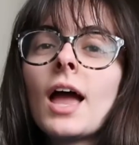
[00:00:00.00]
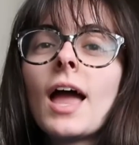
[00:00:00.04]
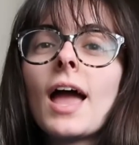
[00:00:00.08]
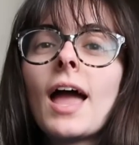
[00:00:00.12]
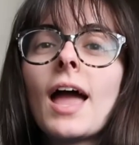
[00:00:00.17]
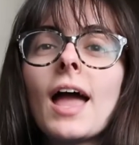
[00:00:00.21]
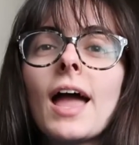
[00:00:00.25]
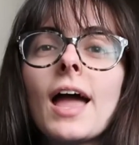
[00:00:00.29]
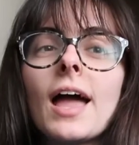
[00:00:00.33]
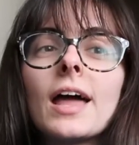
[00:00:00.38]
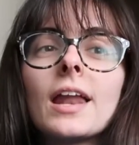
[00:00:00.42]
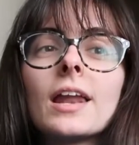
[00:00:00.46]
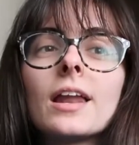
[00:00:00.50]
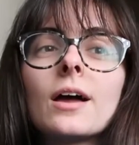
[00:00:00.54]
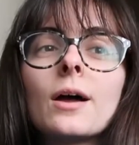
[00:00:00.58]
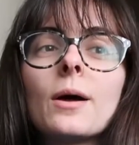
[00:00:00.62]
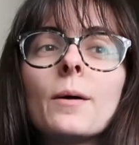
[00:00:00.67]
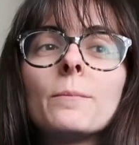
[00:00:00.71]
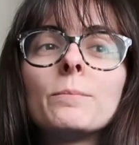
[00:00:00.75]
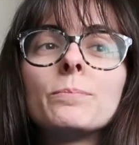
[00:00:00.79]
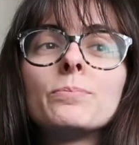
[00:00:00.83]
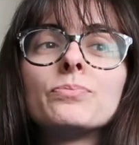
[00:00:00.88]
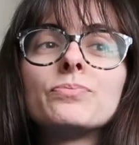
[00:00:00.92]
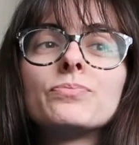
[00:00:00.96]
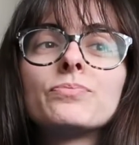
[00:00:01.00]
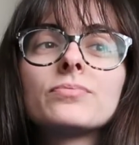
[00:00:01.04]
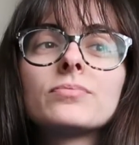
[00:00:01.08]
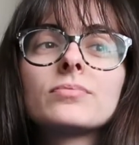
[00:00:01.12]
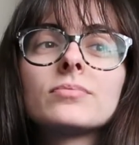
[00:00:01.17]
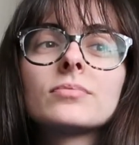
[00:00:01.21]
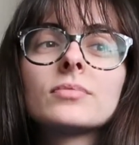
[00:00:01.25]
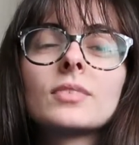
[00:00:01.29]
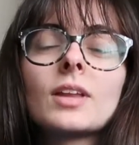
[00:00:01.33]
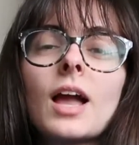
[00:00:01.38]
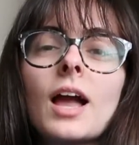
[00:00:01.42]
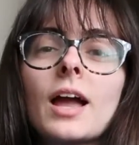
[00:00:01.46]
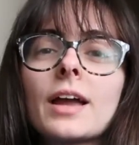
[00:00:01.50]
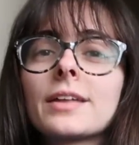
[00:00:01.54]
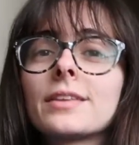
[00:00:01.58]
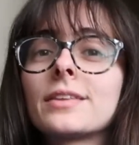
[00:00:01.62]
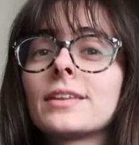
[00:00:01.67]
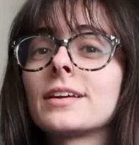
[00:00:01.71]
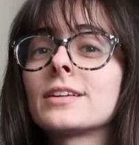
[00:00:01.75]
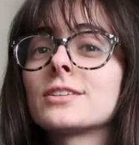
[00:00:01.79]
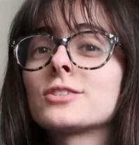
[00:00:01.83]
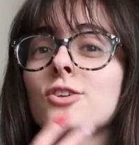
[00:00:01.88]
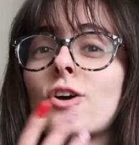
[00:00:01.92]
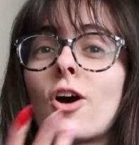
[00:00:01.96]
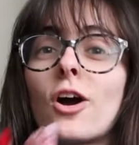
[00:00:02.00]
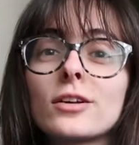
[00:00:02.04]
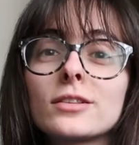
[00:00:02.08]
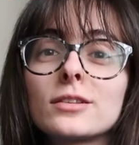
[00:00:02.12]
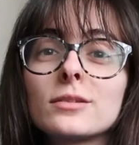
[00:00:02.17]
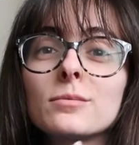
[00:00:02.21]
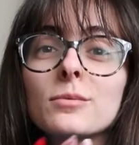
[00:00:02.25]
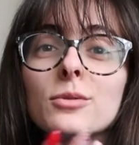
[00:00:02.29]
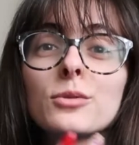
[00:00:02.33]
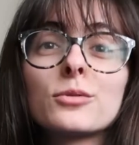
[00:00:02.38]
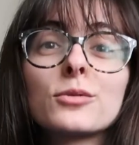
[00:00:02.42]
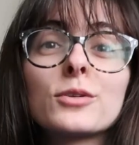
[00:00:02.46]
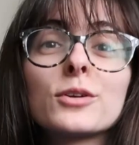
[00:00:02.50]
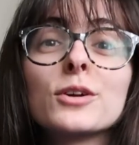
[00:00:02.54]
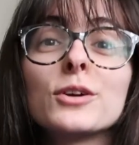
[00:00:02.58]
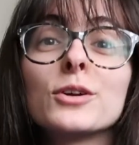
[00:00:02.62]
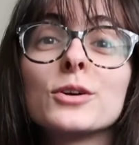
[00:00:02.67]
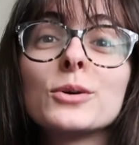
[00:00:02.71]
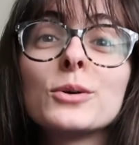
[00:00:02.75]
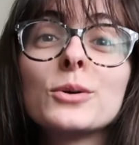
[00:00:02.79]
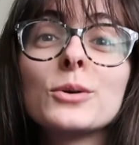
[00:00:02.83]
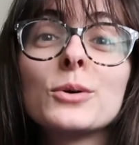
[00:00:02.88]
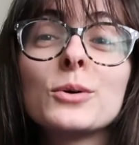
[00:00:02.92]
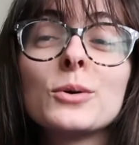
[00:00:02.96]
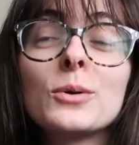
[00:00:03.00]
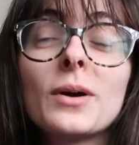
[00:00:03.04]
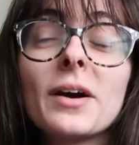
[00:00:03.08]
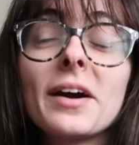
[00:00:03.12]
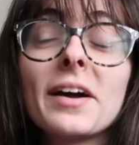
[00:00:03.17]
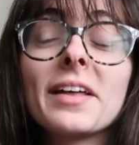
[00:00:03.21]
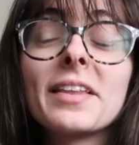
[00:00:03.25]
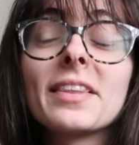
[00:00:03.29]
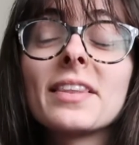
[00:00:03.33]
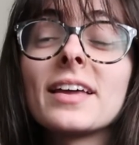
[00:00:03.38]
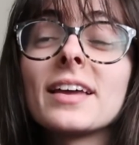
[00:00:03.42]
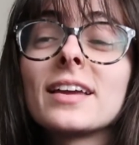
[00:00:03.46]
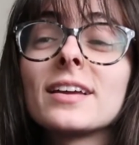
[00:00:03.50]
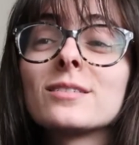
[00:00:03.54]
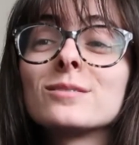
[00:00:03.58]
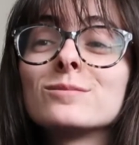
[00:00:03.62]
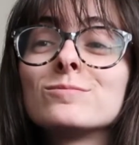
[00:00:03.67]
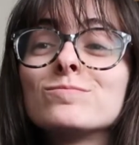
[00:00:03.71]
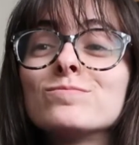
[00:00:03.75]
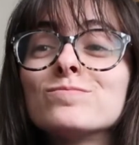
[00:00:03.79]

and um, I can like talk them through and like